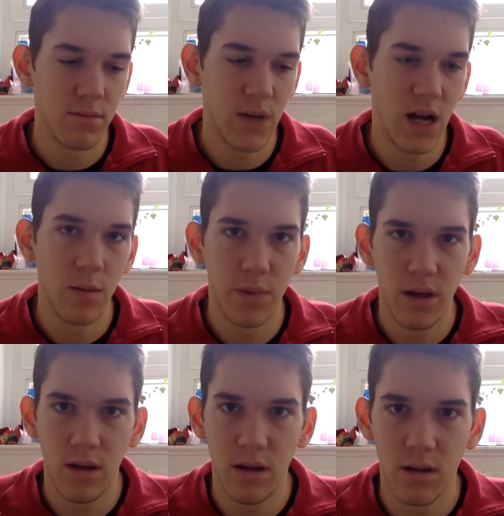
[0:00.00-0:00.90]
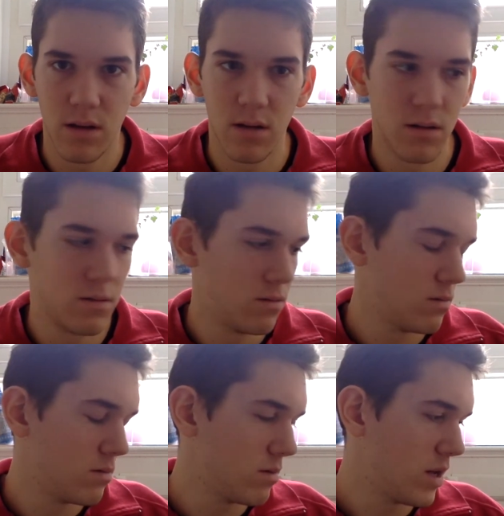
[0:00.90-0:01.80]
I'll be
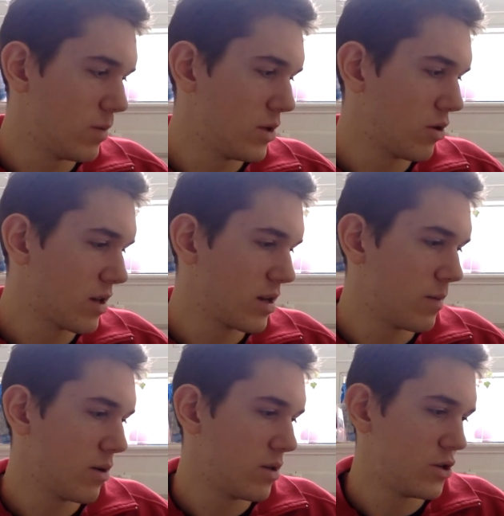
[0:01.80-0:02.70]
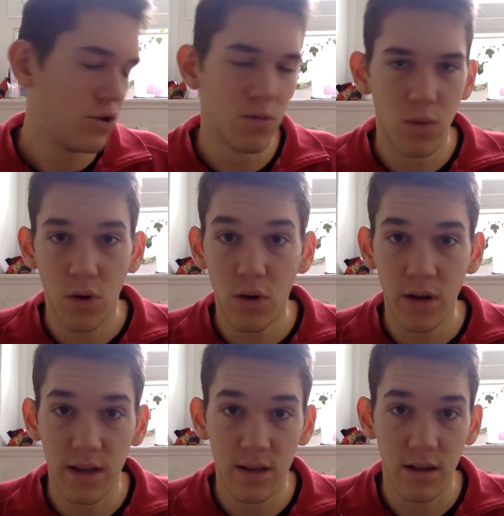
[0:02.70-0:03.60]
talking about the shoe more
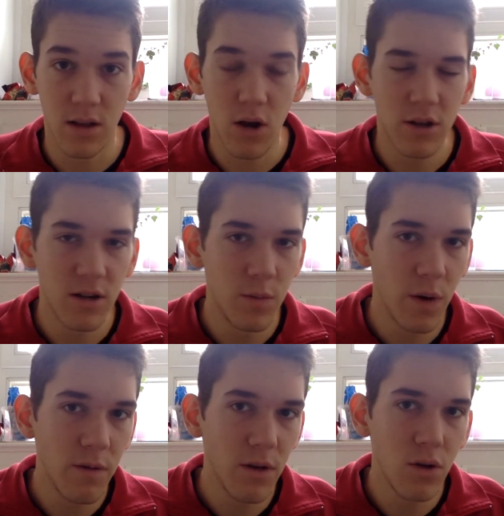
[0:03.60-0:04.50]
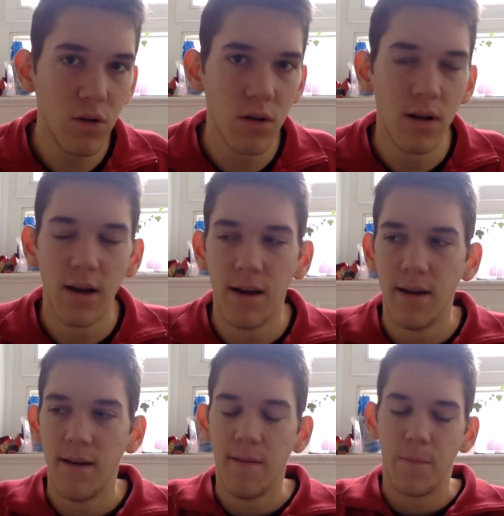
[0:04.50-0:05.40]
in the long-term review.
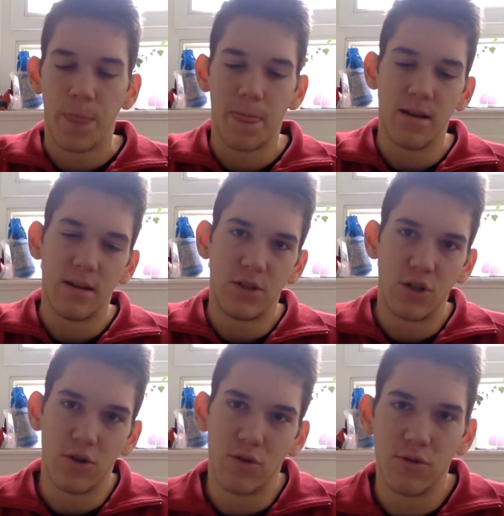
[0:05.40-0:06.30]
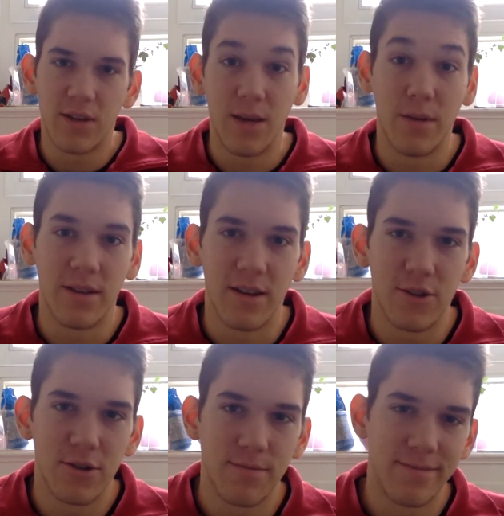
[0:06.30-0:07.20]
So keep in
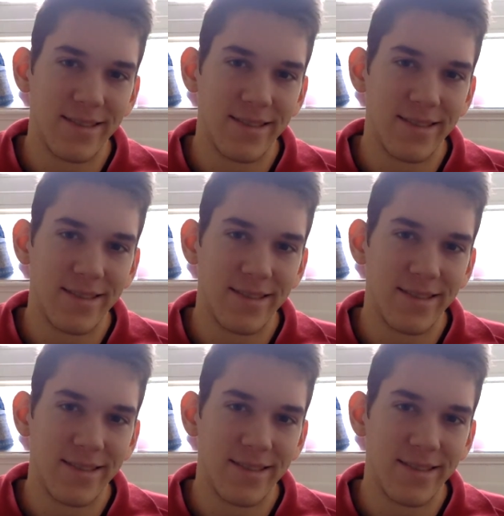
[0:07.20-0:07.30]
touch.